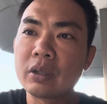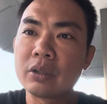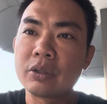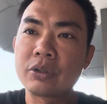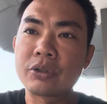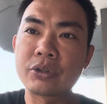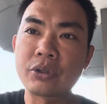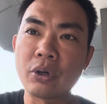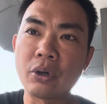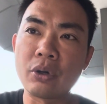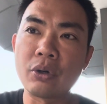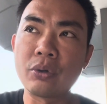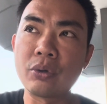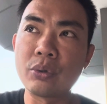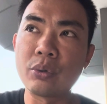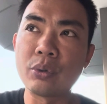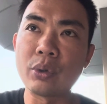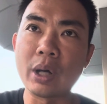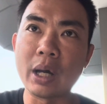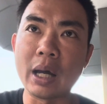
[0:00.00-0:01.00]

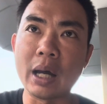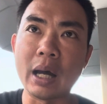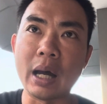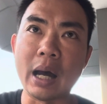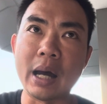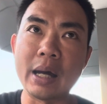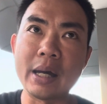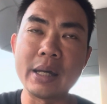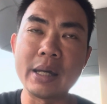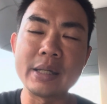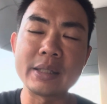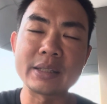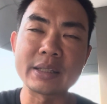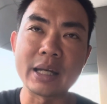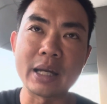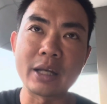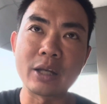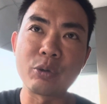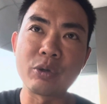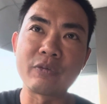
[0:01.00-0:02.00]
So I
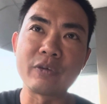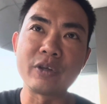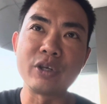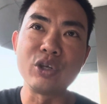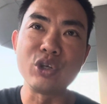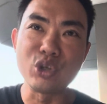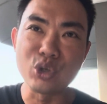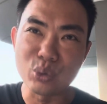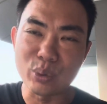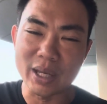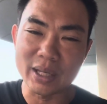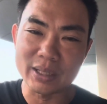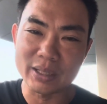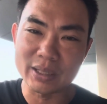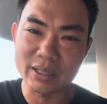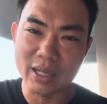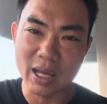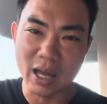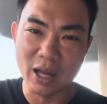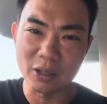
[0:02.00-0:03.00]
started with a new
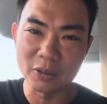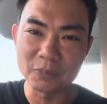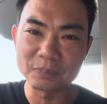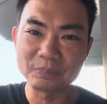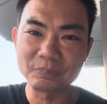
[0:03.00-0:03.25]
ACL